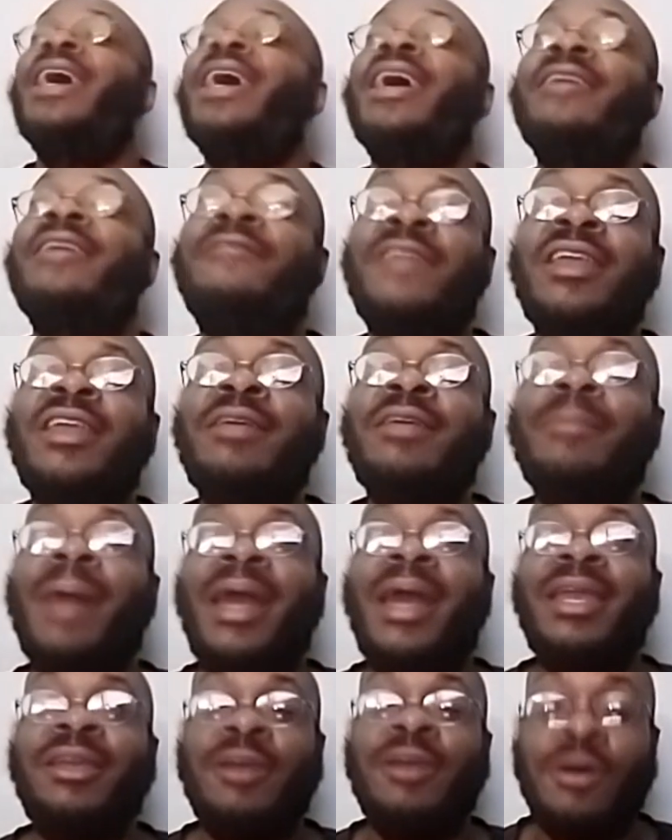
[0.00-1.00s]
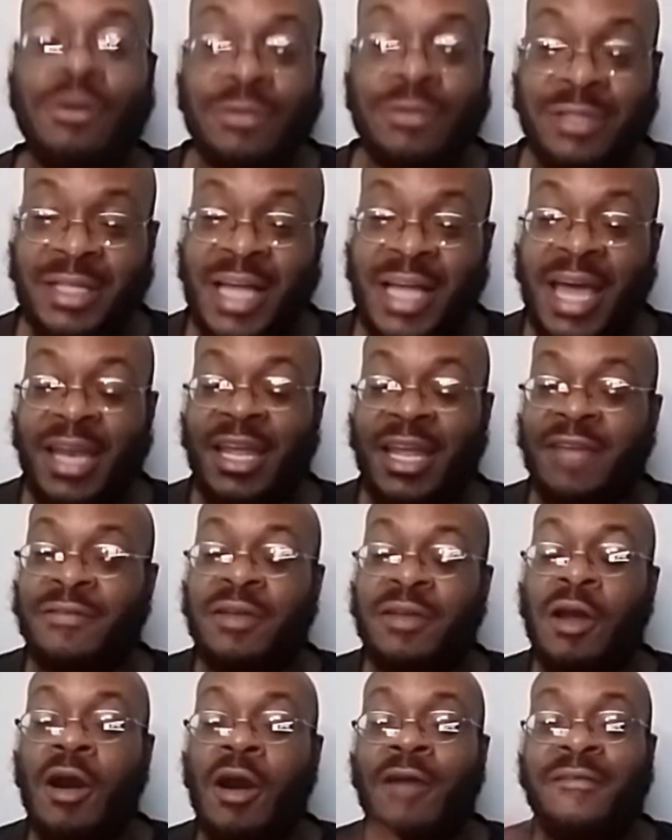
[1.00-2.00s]
If anybody knows that, if
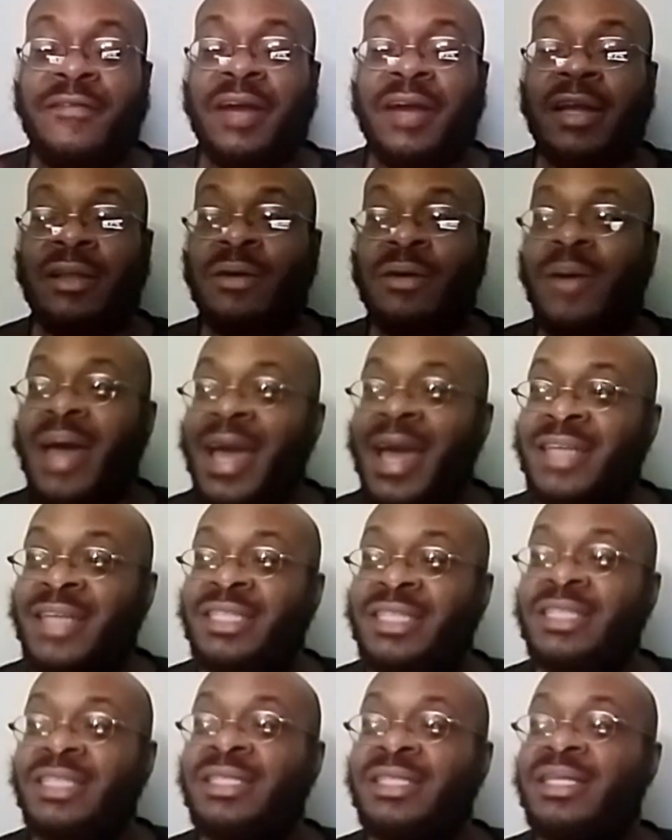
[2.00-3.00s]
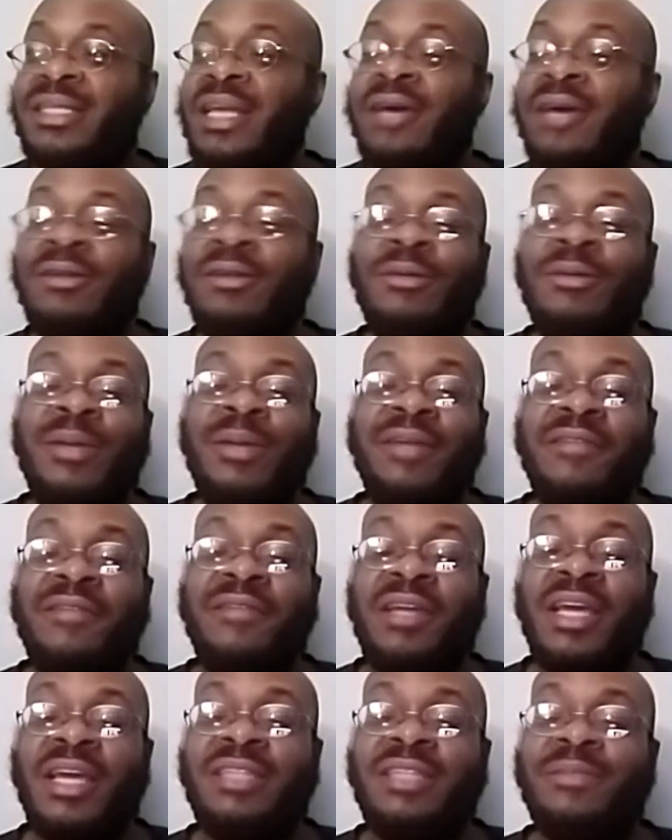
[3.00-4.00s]
y'all follow Ashley Snell or whatever the
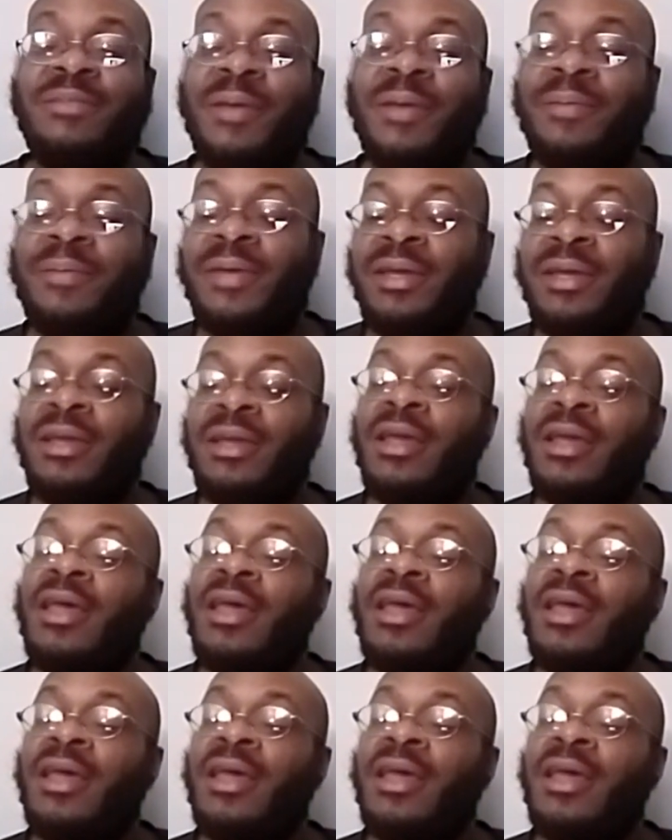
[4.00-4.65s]
case may be,